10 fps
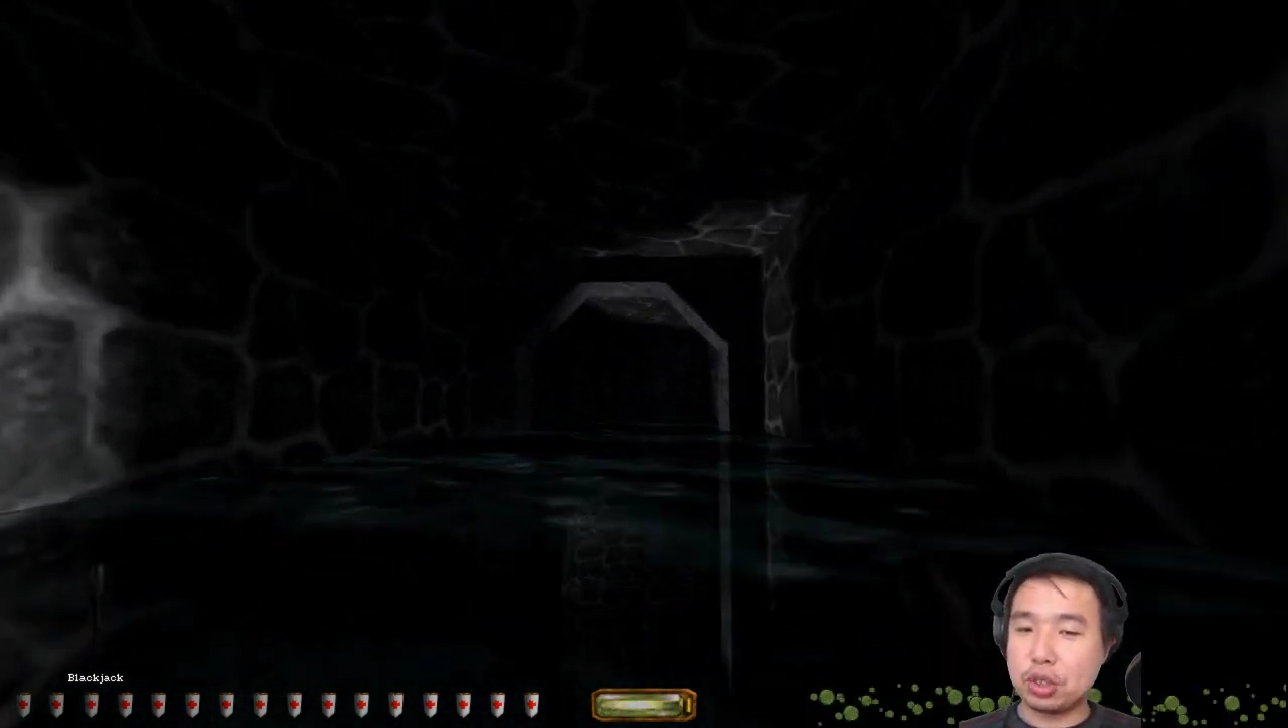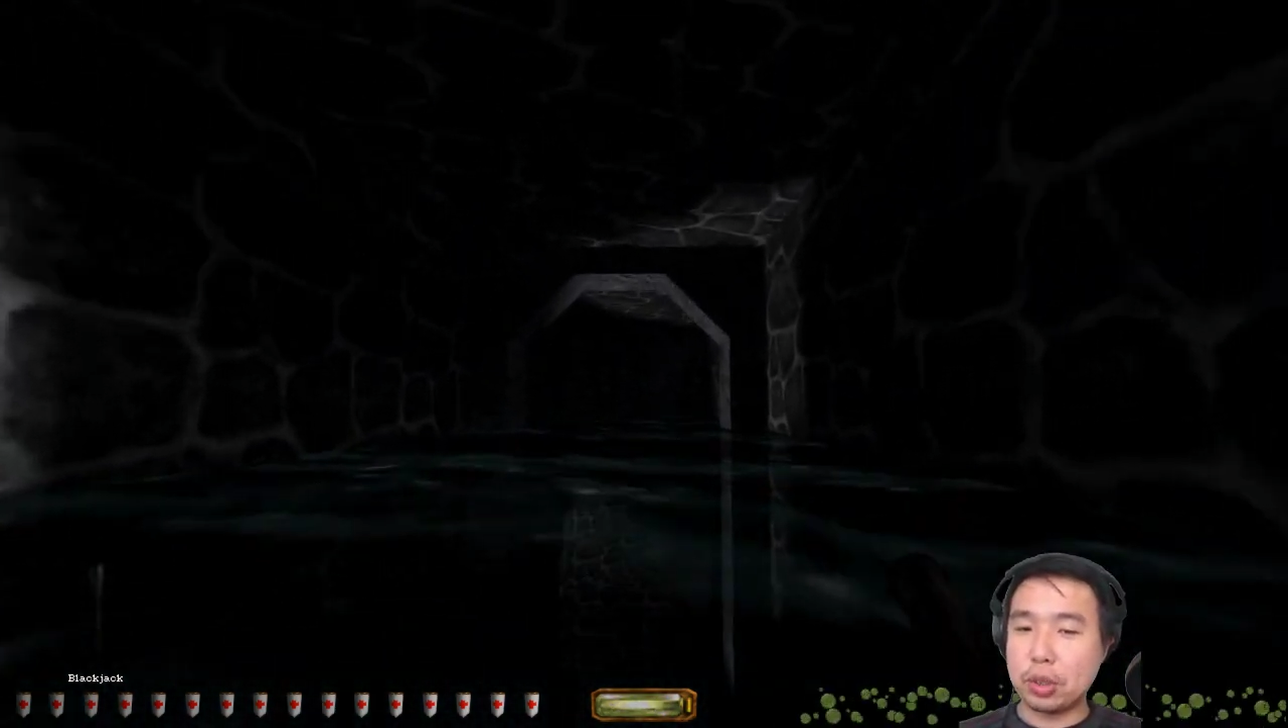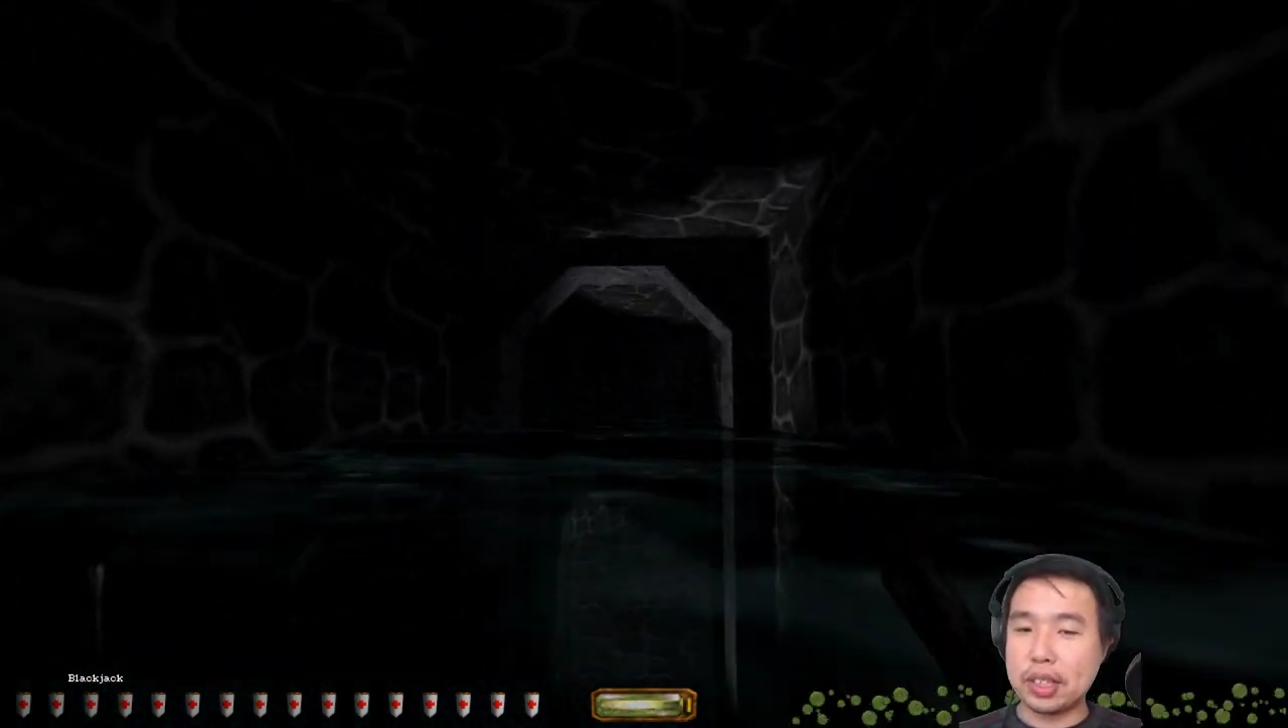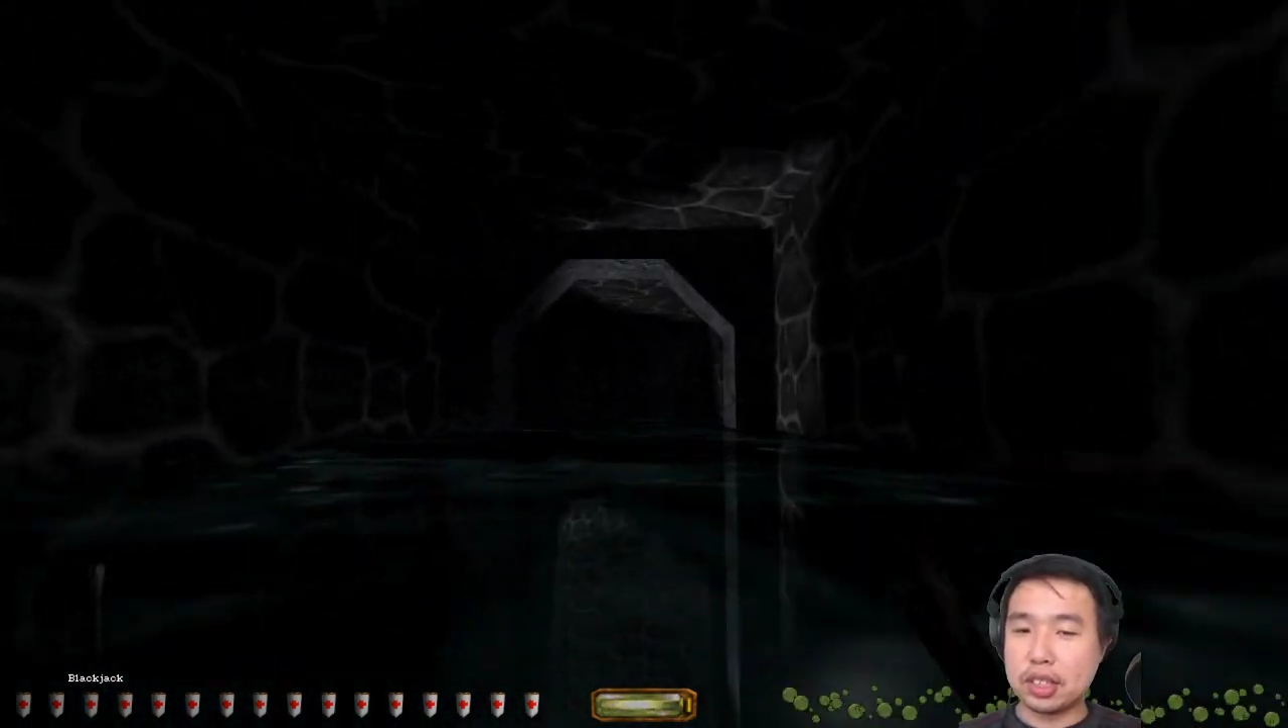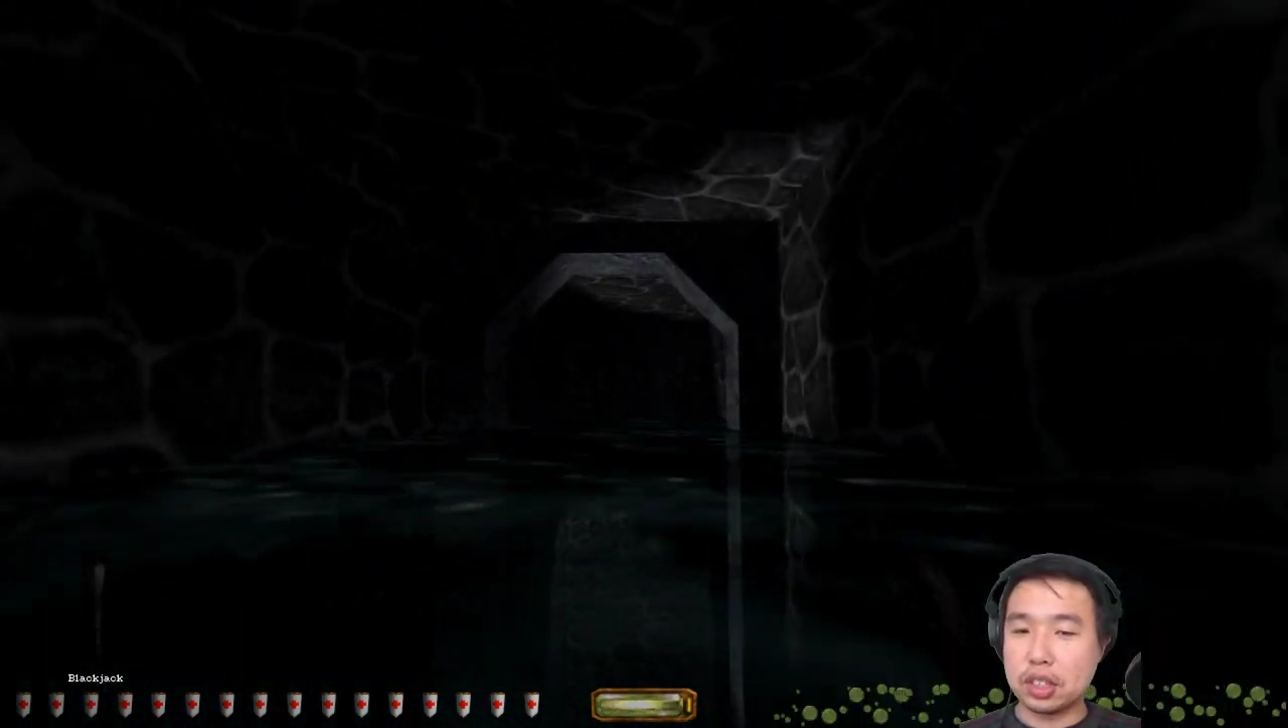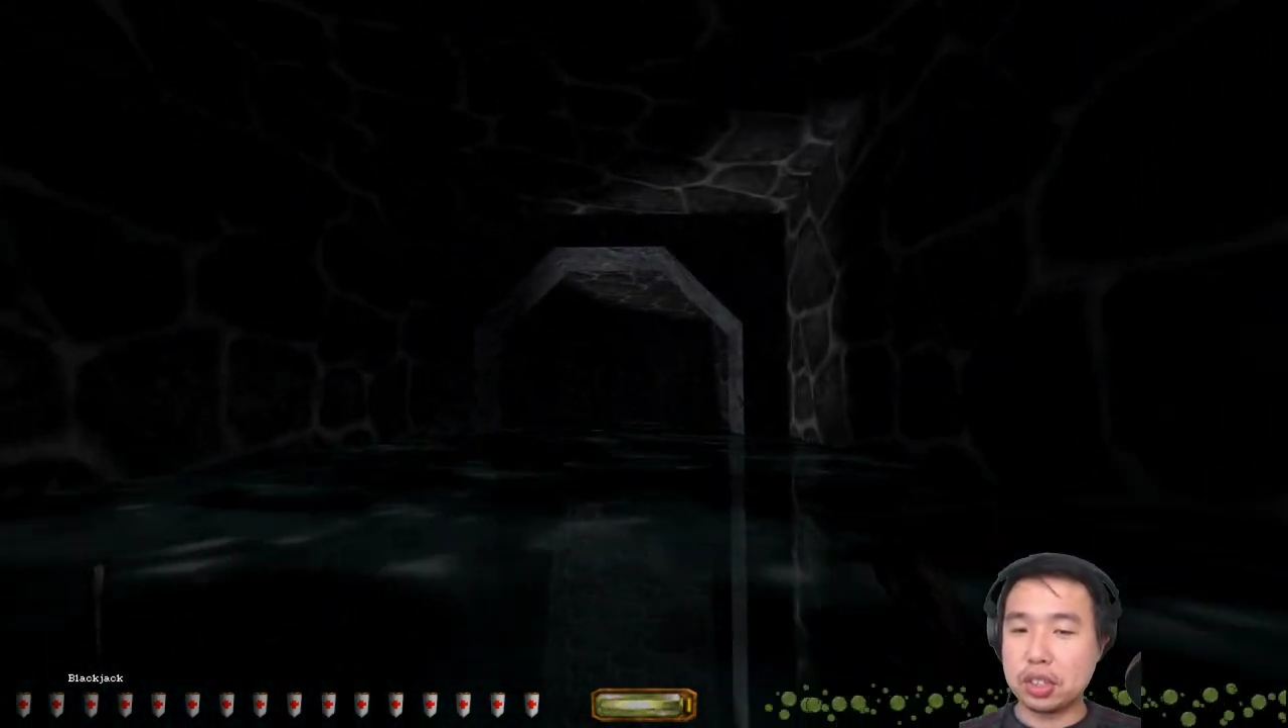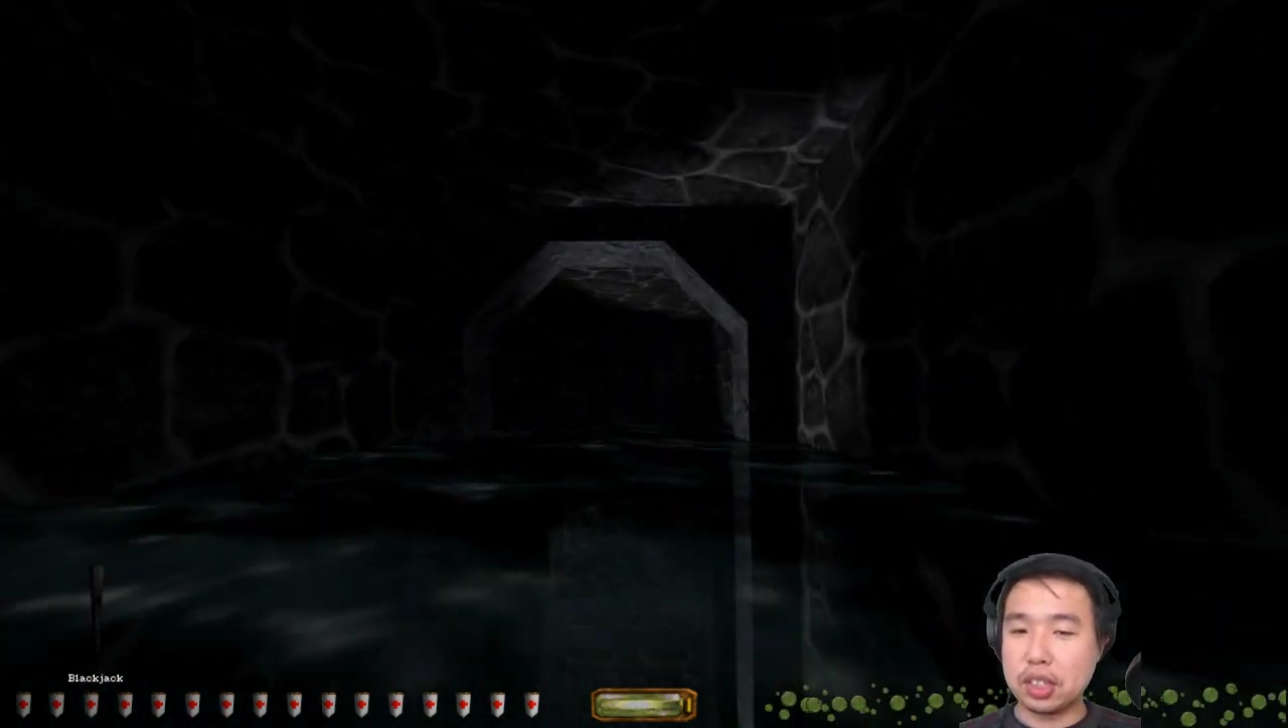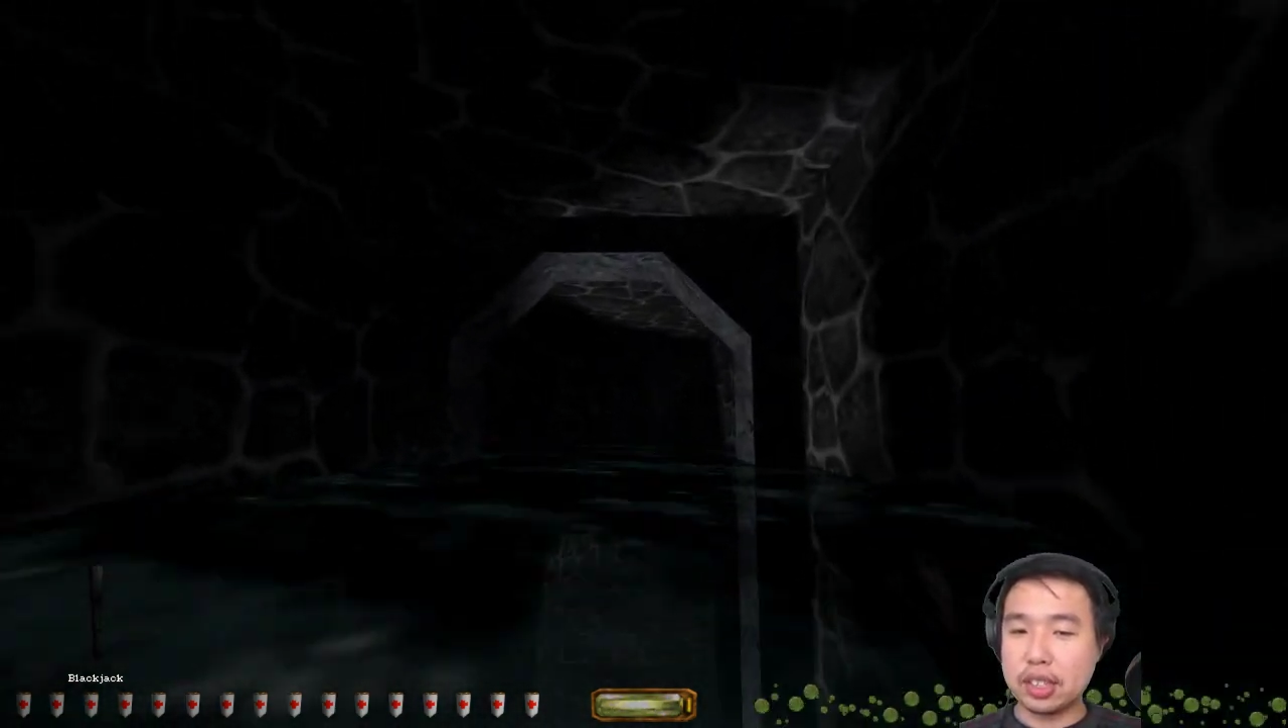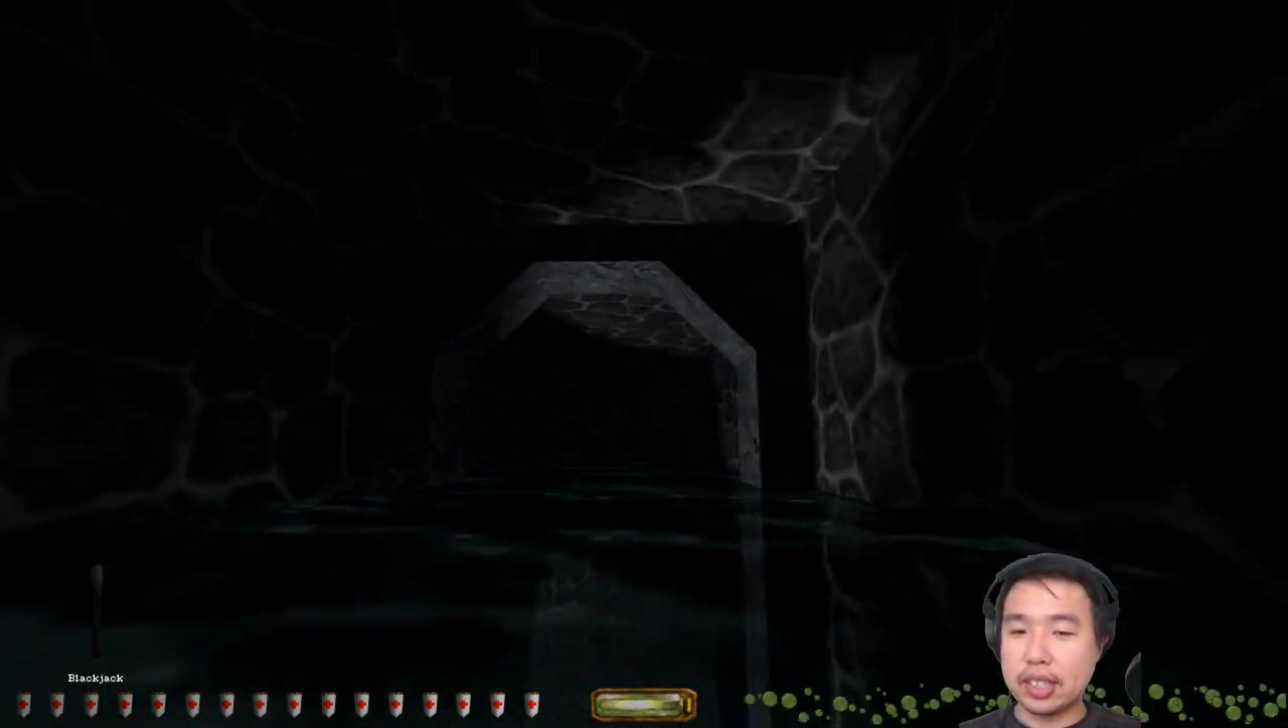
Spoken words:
transition.